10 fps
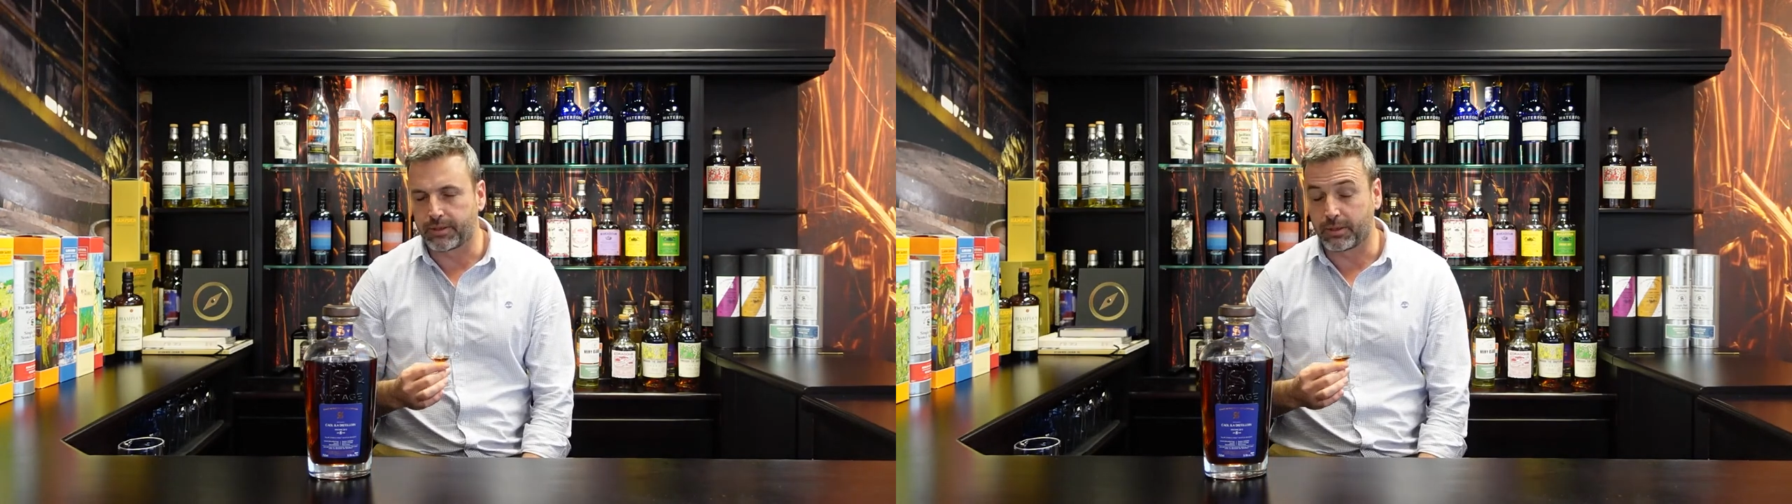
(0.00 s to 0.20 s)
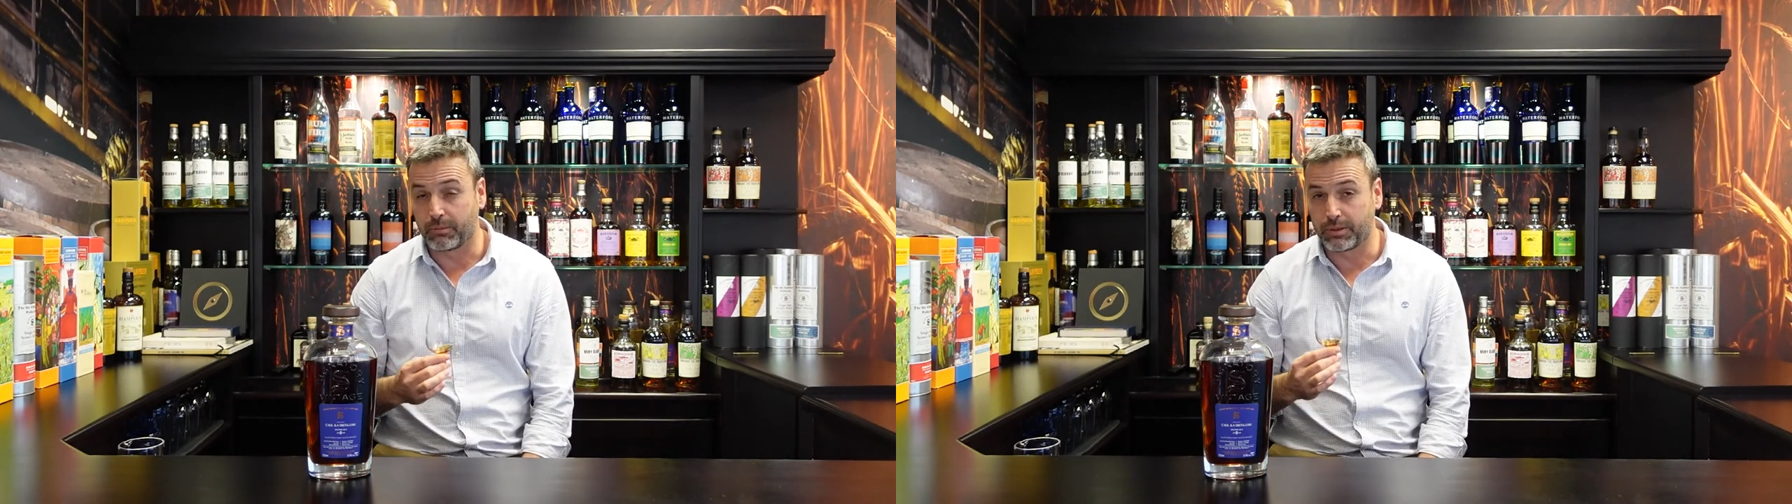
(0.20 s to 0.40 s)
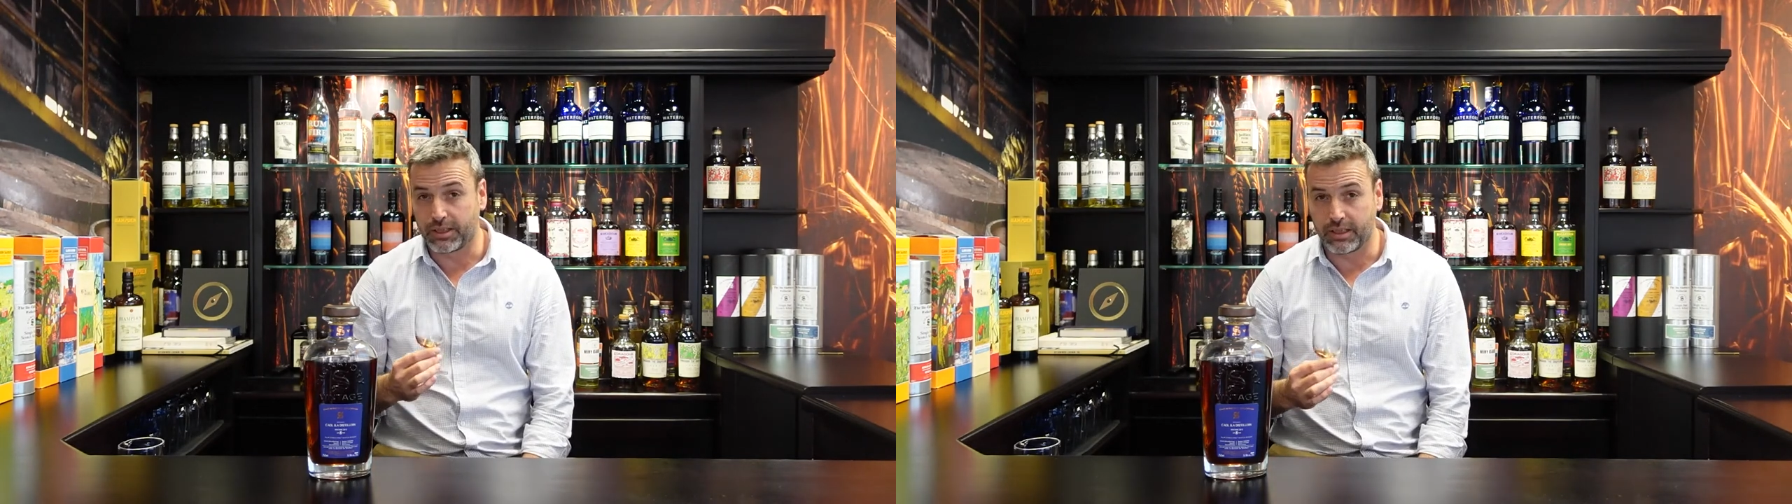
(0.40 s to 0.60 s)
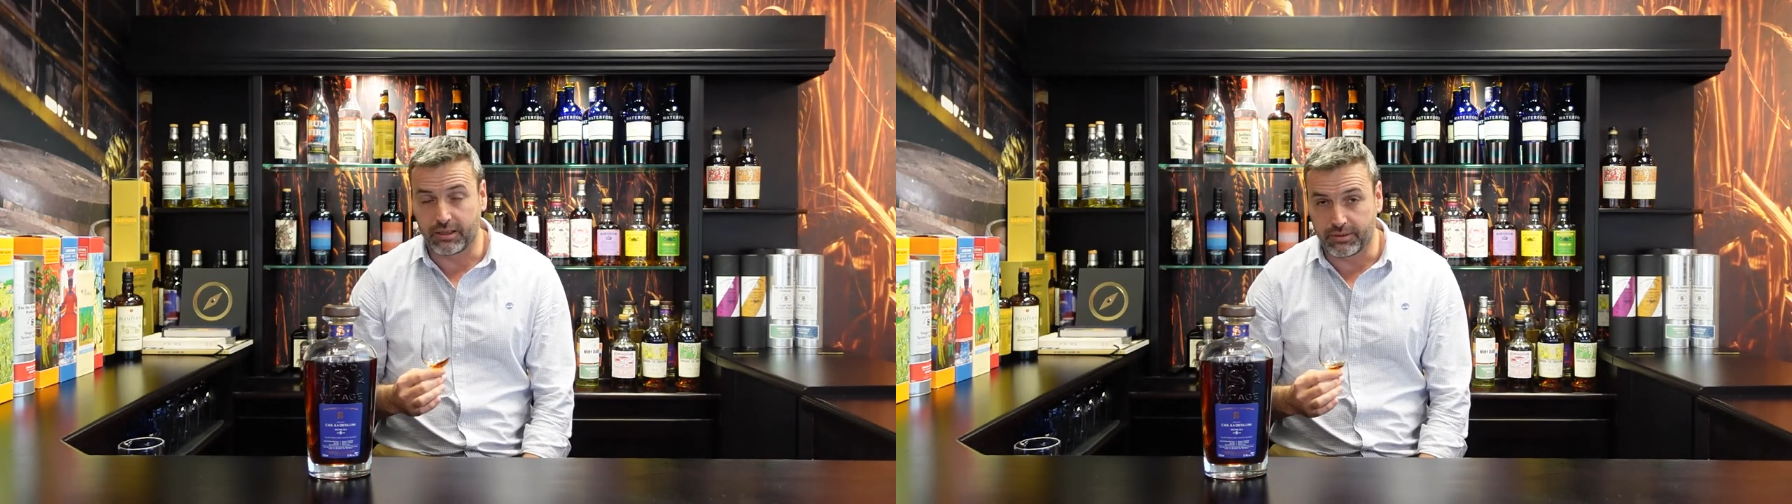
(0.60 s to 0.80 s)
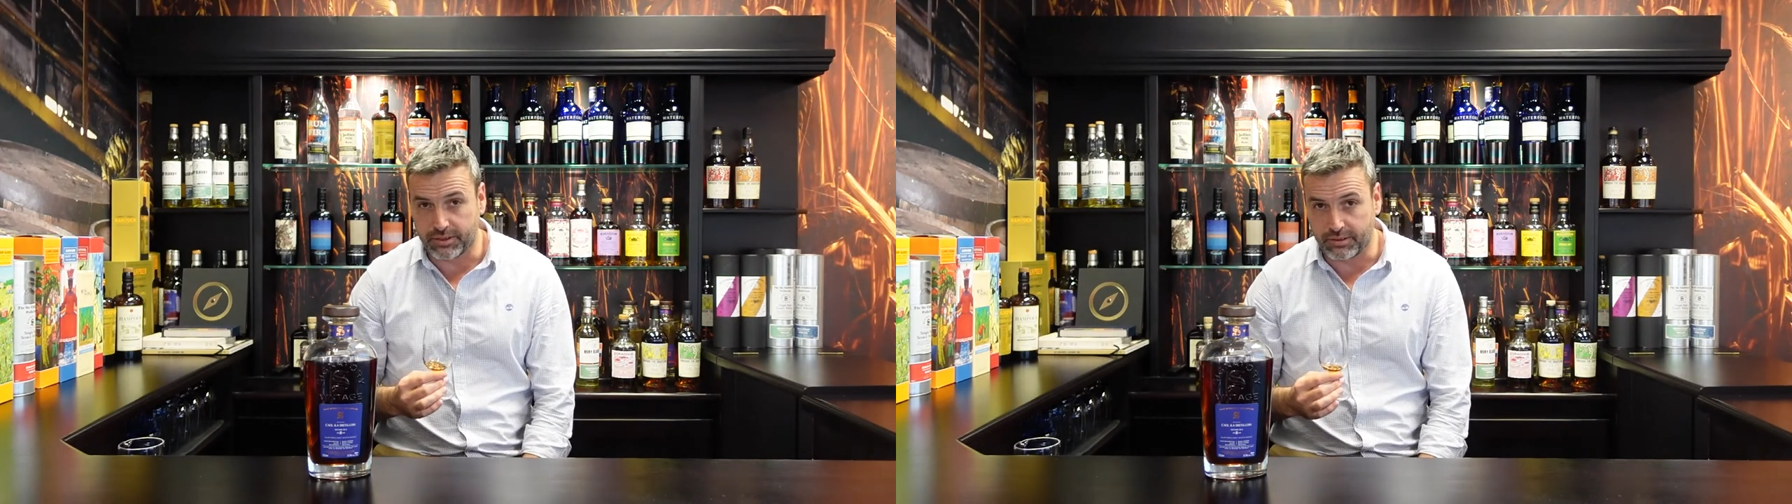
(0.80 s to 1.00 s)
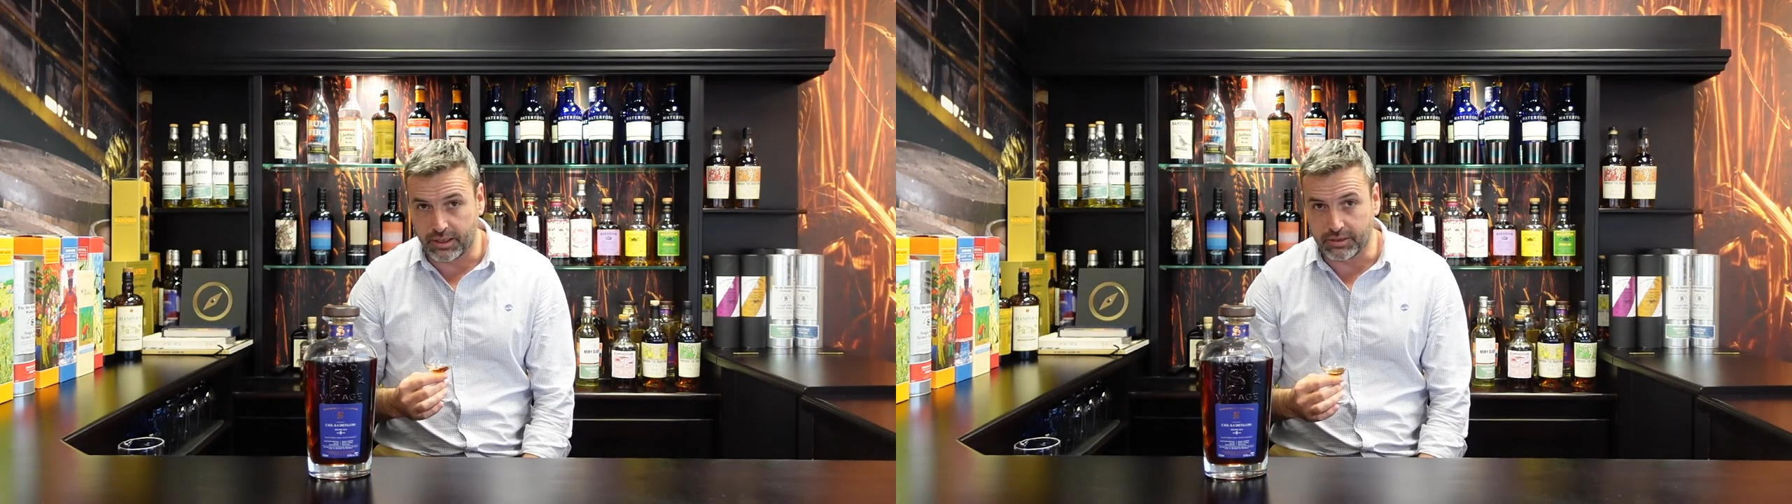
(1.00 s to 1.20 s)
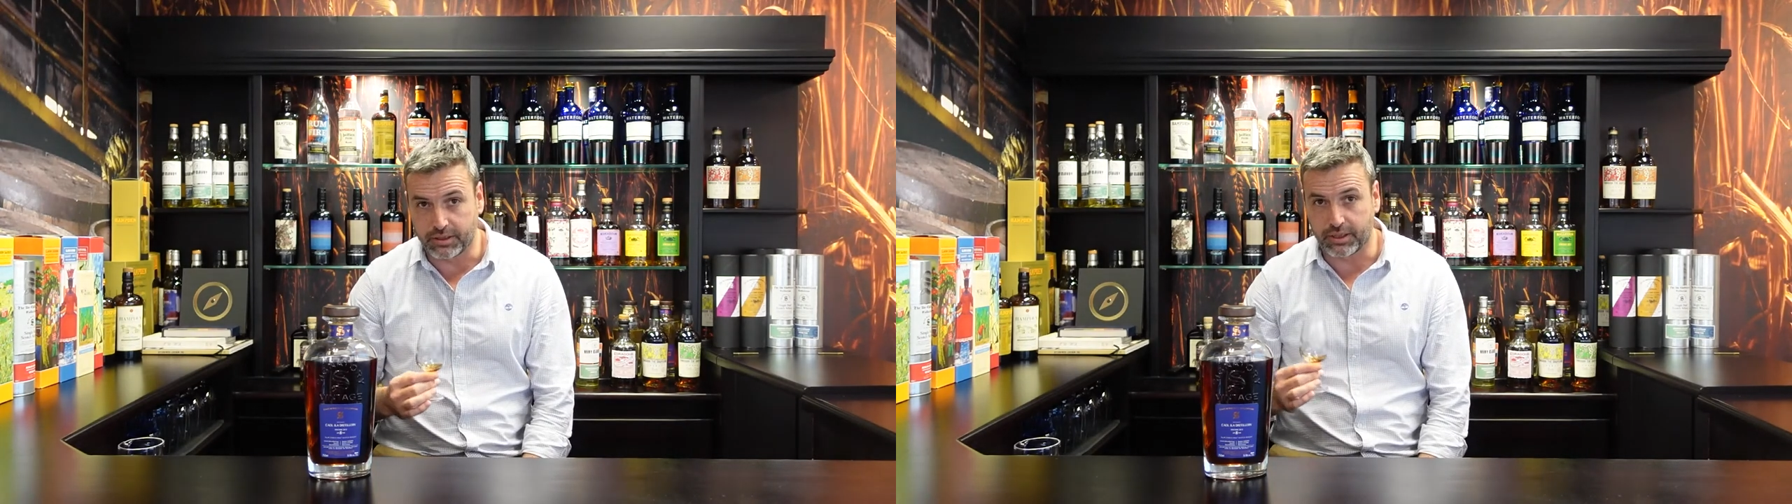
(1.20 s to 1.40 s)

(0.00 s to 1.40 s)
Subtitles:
whiskey lovers around.